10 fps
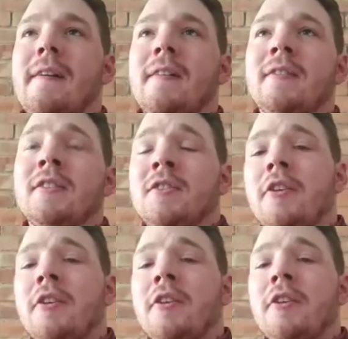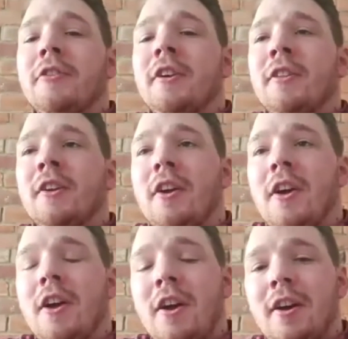there's nothing on the
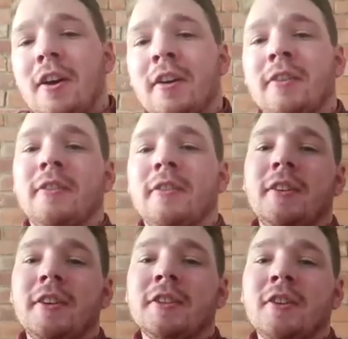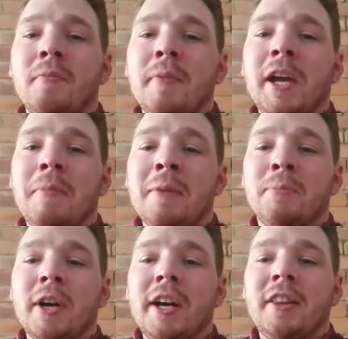earth that is gonna make my
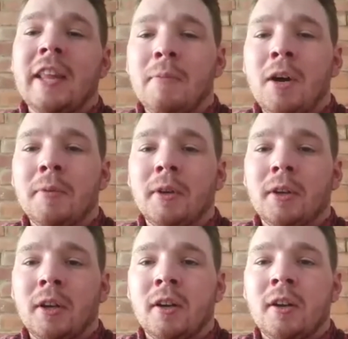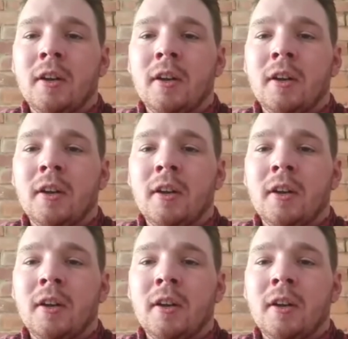brain in that moment go,